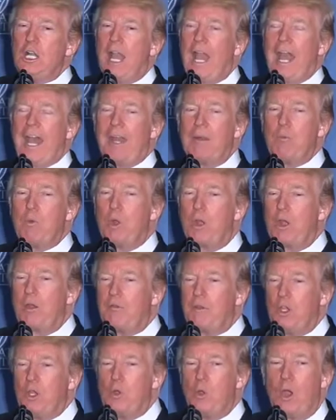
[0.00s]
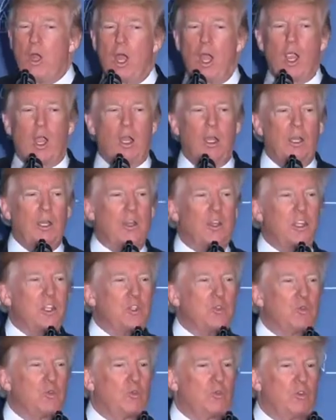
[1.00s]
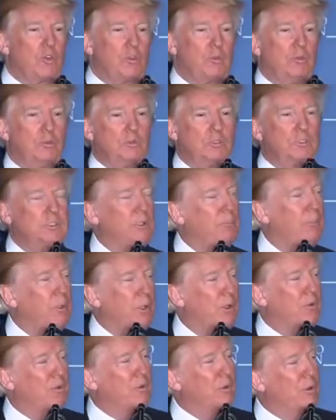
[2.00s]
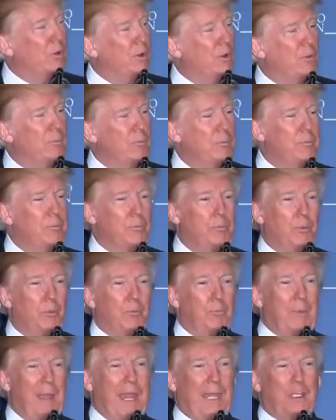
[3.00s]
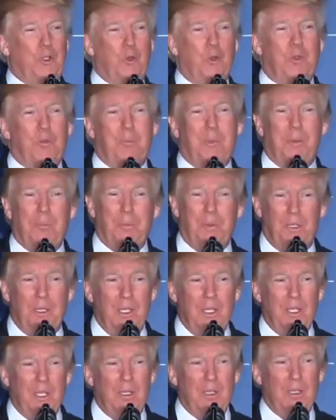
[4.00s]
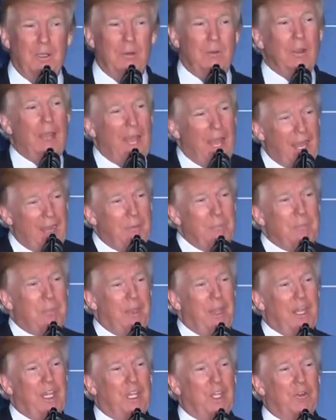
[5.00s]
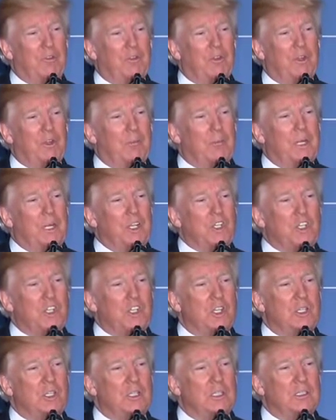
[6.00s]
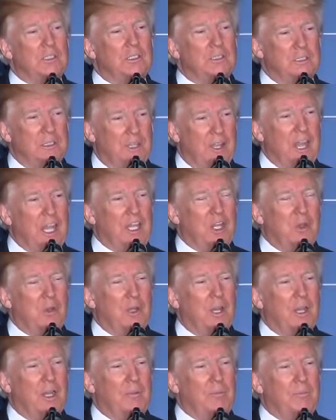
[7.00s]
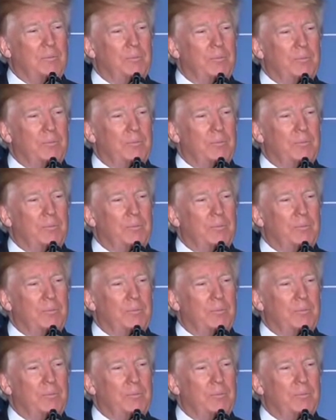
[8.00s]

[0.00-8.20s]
Adam, wherever you are, in this really beautiful room, packed with people, Adam, thank you very much. Thank you, Adam.